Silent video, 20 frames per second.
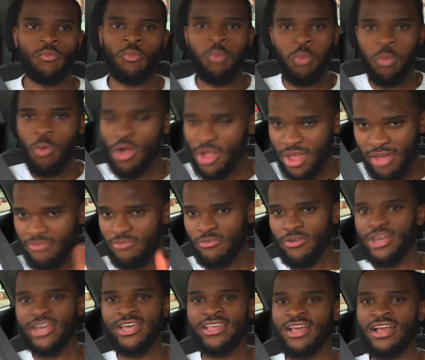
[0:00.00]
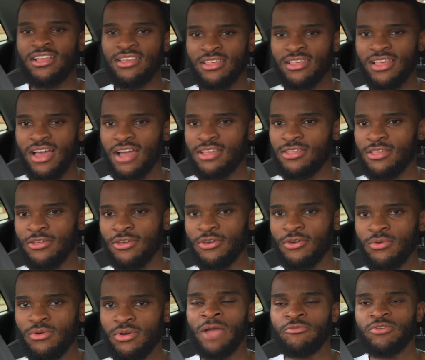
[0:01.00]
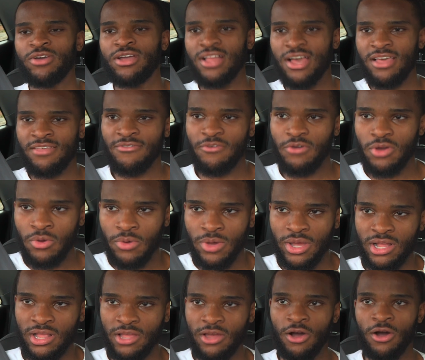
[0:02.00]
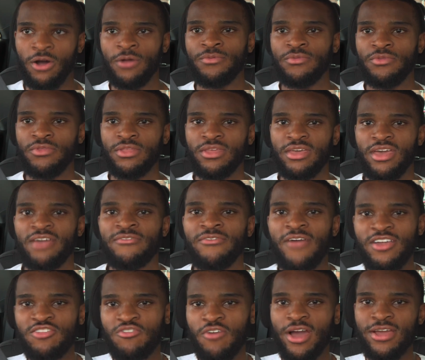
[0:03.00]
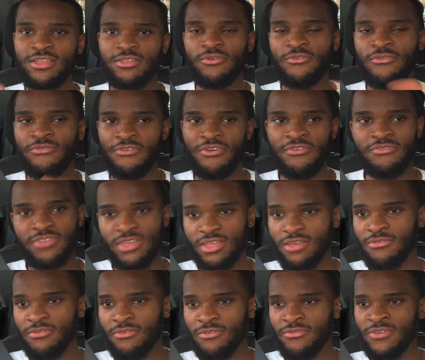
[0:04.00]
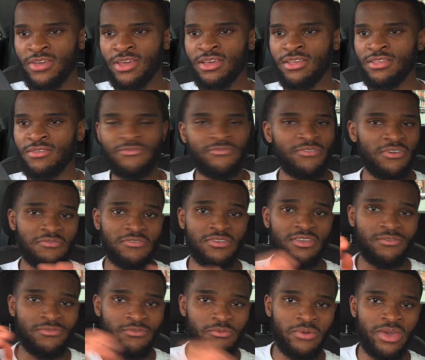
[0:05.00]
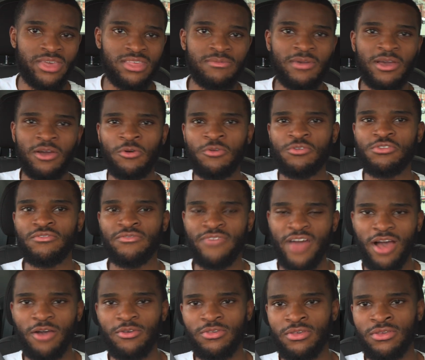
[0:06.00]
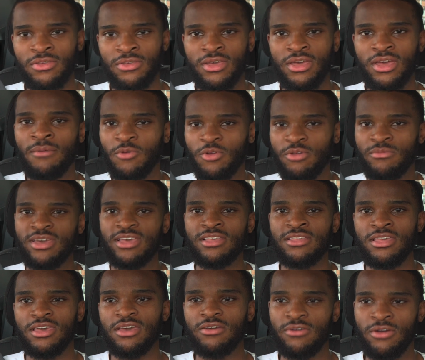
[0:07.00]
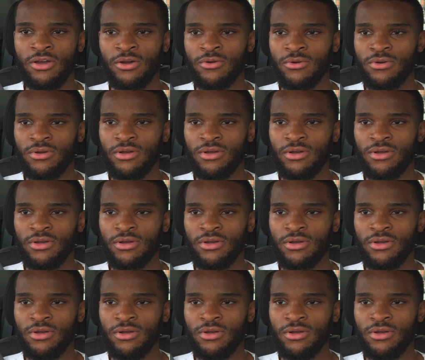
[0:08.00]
Whatever it is I decide to do, I realized very quickly on, if I try and do 50 different things and 50 different ways to make 100,000, I'm going to make zero.